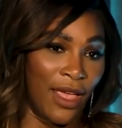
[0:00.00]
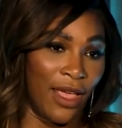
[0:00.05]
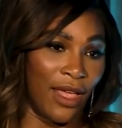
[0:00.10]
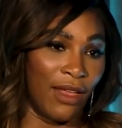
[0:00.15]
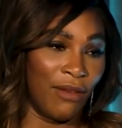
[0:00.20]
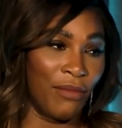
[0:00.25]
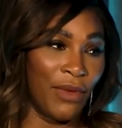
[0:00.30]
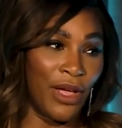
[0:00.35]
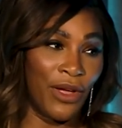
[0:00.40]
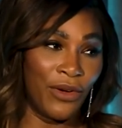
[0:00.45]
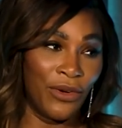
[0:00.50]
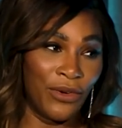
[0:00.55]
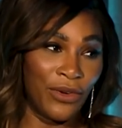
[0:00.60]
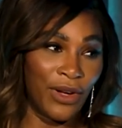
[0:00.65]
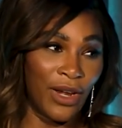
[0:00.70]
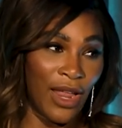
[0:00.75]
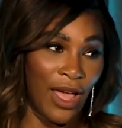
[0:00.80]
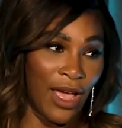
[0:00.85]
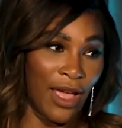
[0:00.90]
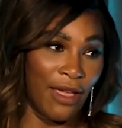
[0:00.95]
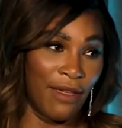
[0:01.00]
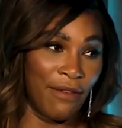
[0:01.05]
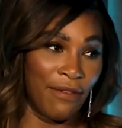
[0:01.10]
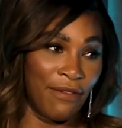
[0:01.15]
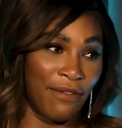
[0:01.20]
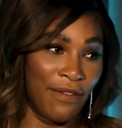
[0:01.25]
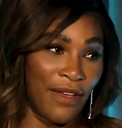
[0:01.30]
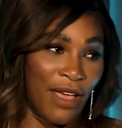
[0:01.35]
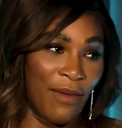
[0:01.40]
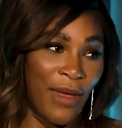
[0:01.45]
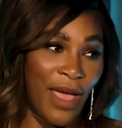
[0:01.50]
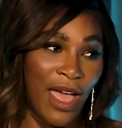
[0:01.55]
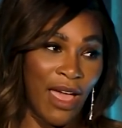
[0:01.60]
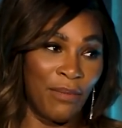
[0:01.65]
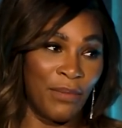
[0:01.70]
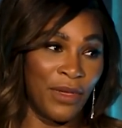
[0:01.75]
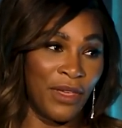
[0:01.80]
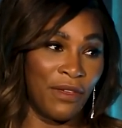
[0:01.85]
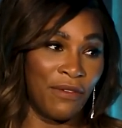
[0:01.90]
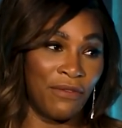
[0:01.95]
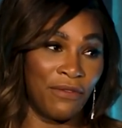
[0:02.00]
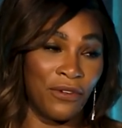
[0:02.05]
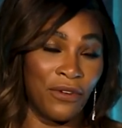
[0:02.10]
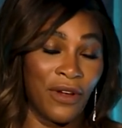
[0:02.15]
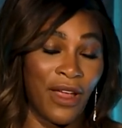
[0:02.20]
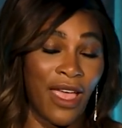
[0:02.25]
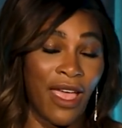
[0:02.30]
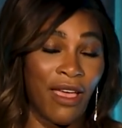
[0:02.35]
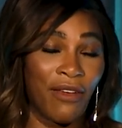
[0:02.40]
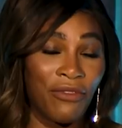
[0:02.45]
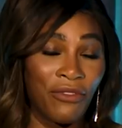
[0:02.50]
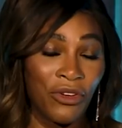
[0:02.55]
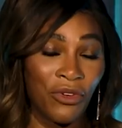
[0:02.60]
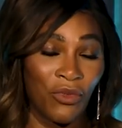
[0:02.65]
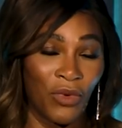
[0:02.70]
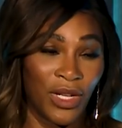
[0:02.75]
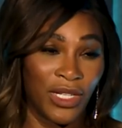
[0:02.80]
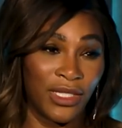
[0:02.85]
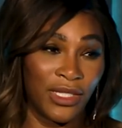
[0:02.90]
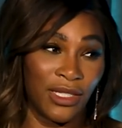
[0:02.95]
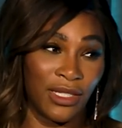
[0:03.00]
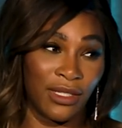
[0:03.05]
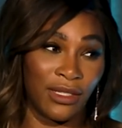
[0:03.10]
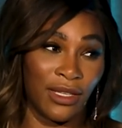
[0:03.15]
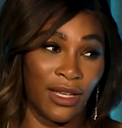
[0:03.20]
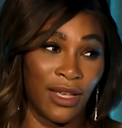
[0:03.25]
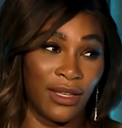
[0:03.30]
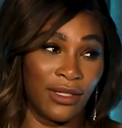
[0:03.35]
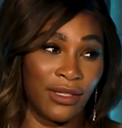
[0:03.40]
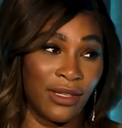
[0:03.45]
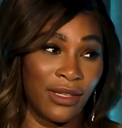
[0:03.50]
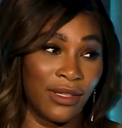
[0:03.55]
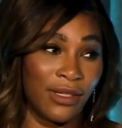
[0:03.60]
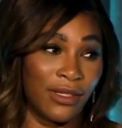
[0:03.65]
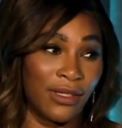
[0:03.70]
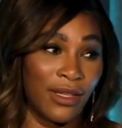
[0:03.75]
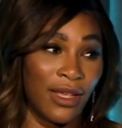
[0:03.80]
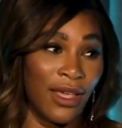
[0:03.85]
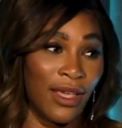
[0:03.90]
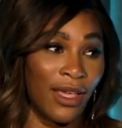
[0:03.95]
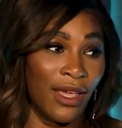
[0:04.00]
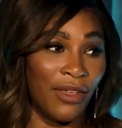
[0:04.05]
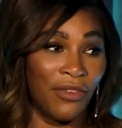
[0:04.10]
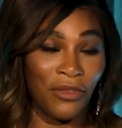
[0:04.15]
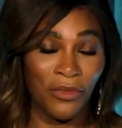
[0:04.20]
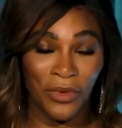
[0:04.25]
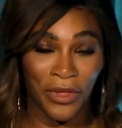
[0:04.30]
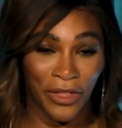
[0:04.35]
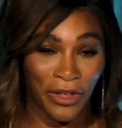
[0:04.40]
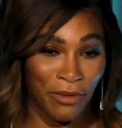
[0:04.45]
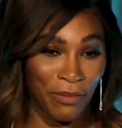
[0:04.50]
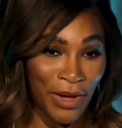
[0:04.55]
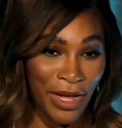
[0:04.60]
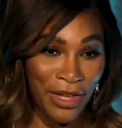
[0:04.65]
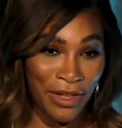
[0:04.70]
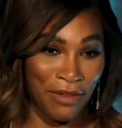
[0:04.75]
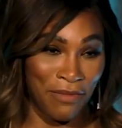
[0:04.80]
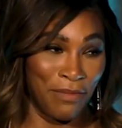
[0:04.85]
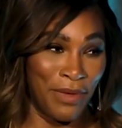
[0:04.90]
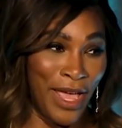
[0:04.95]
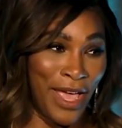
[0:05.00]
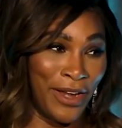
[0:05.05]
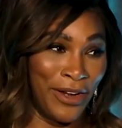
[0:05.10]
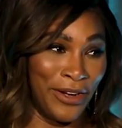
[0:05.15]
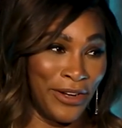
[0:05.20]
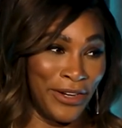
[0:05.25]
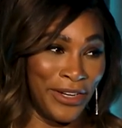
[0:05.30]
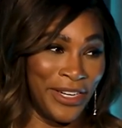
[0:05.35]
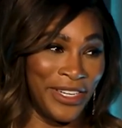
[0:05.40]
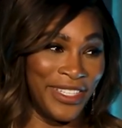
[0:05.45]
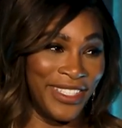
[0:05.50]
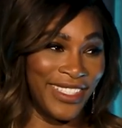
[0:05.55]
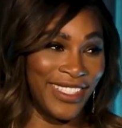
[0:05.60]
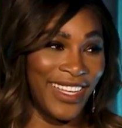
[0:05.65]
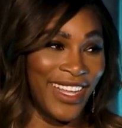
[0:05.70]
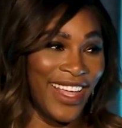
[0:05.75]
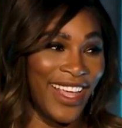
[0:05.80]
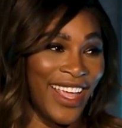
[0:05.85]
In my own life, I'm happy for everyone's successes, even when they're my competitors.